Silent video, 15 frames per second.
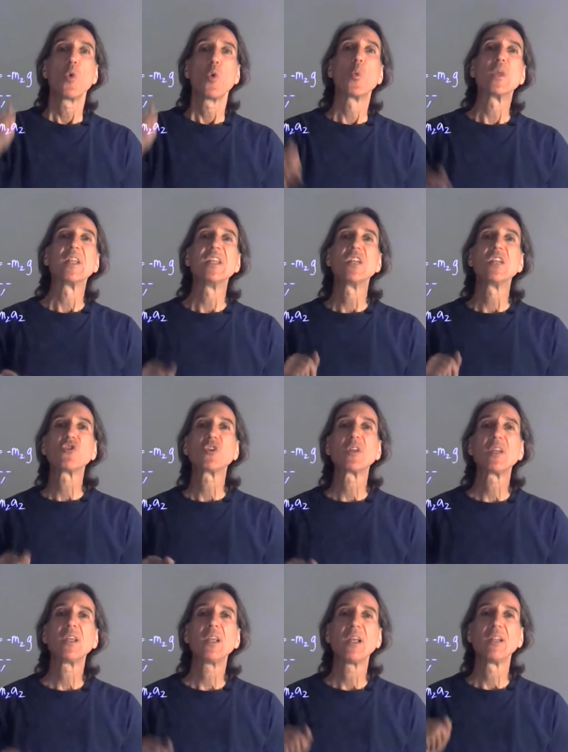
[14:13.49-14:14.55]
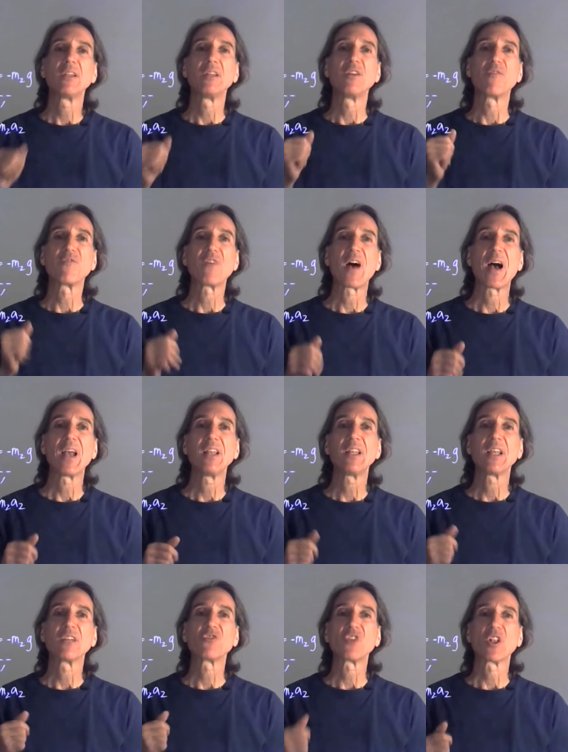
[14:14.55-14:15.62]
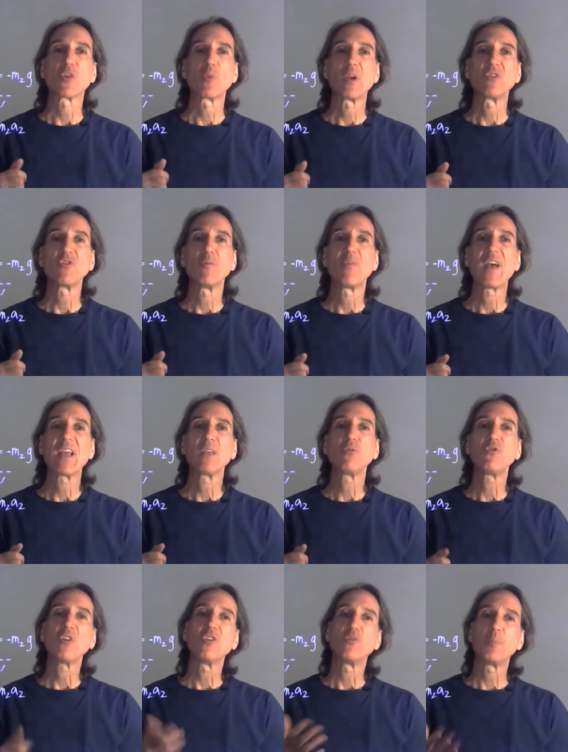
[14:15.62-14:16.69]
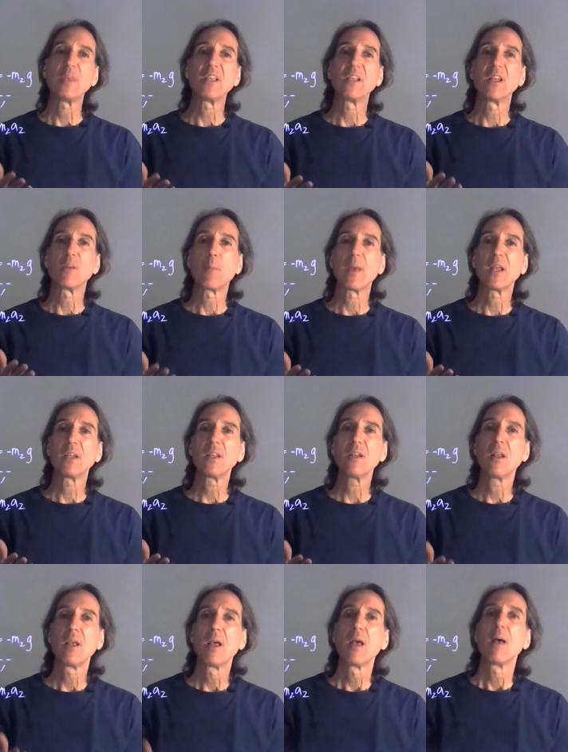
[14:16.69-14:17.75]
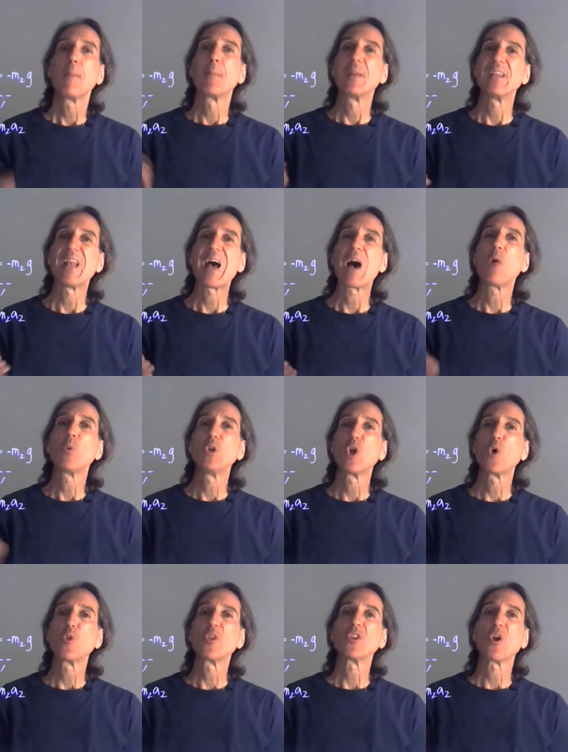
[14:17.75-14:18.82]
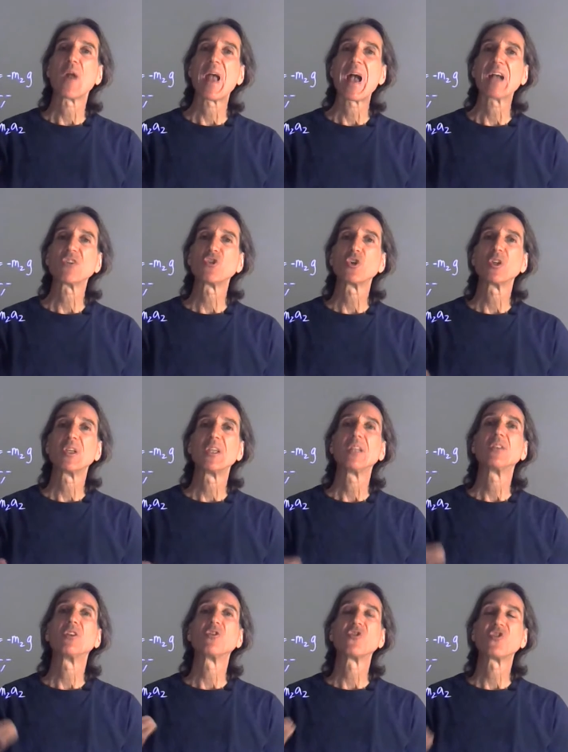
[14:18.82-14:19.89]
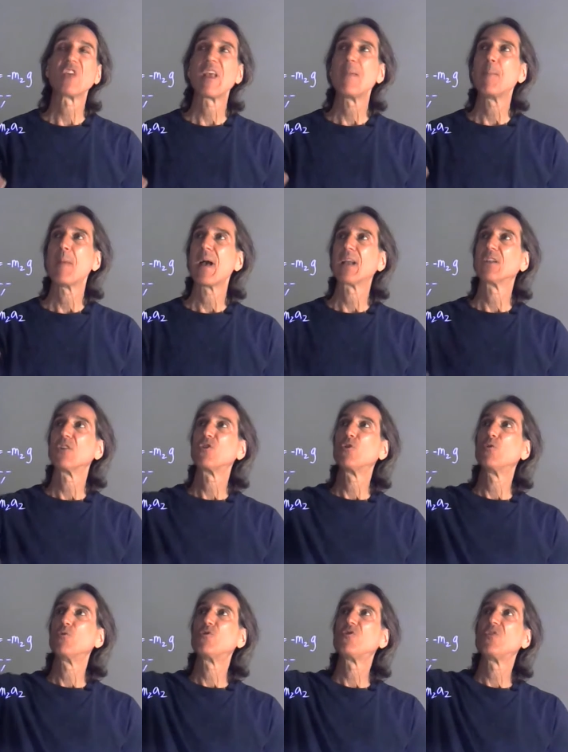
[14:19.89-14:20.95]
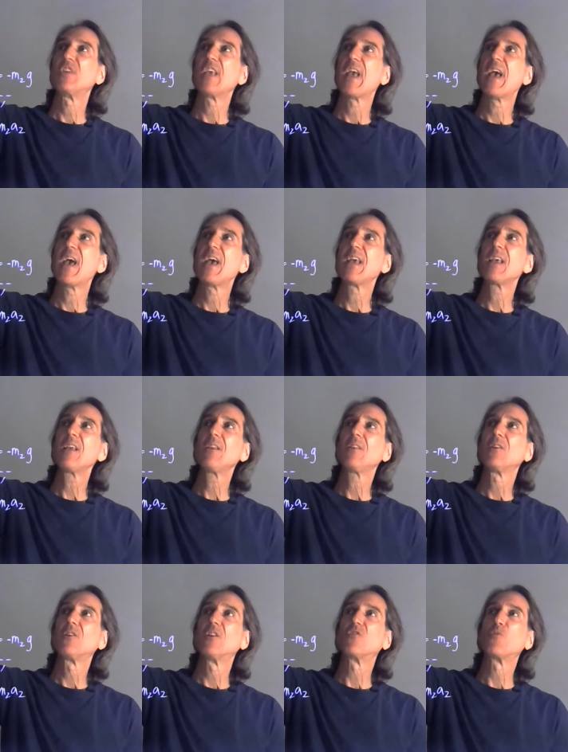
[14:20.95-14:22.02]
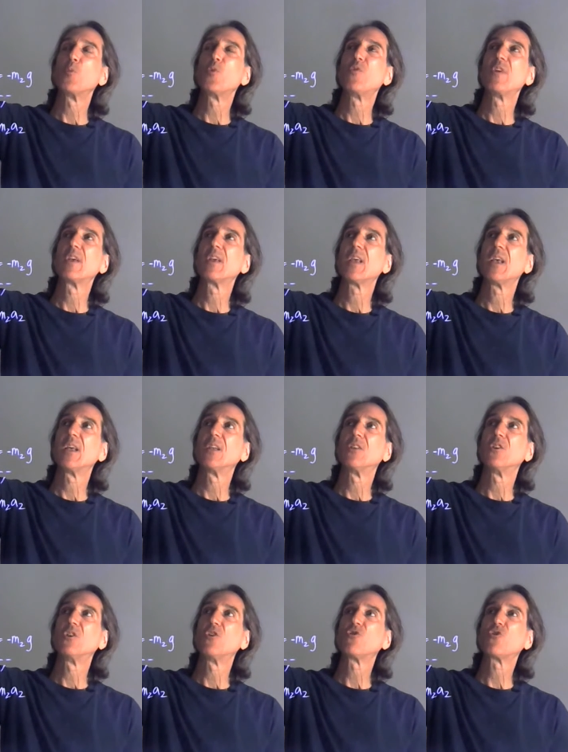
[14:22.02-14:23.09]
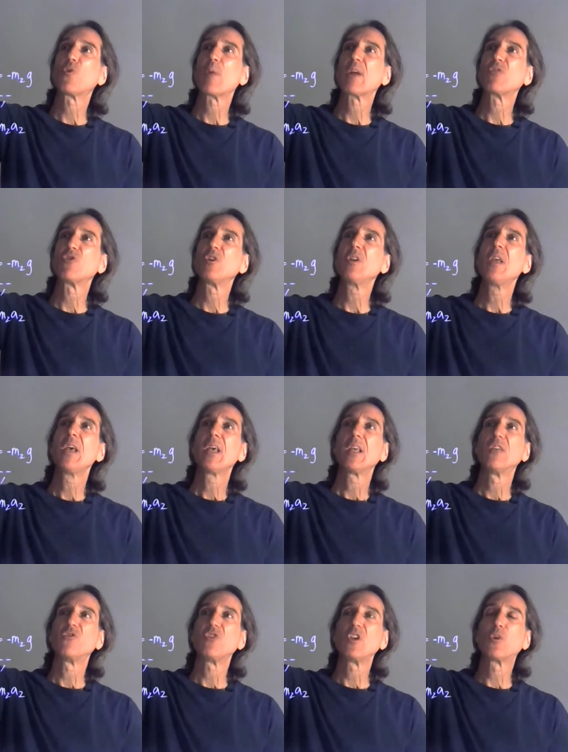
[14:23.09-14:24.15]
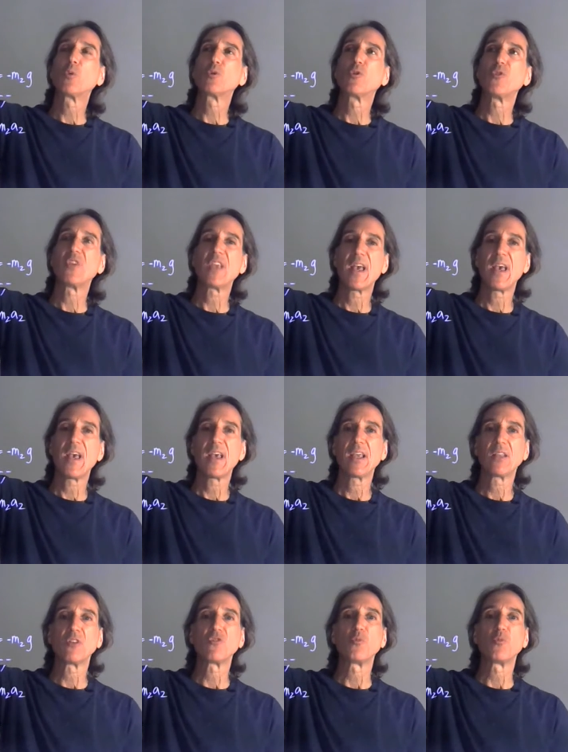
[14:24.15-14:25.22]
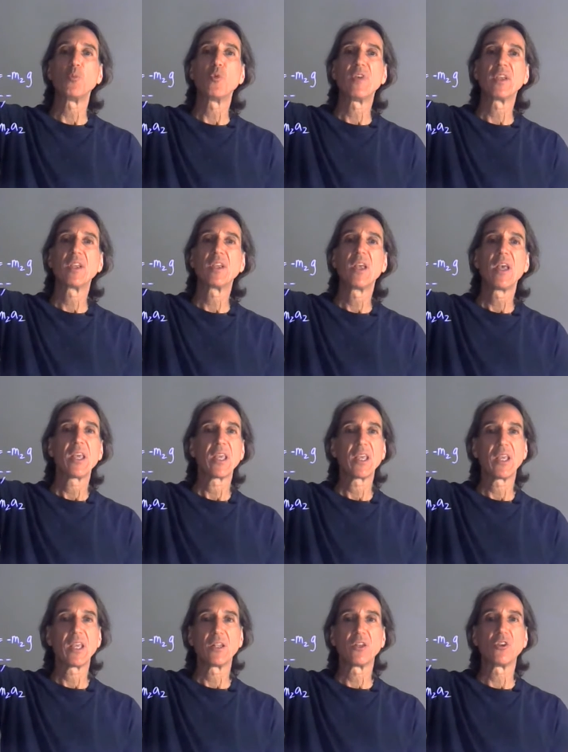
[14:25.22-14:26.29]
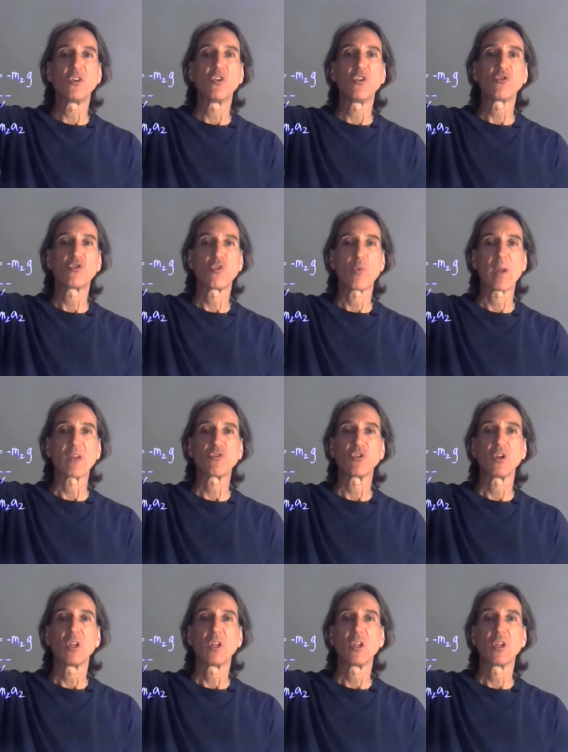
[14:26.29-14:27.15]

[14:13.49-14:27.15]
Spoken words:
We initially defined acceleration values as being independent, but now we know that they're actually the same magnitudes. The A that's moving in this direction is equal to the A that's moving in this direction.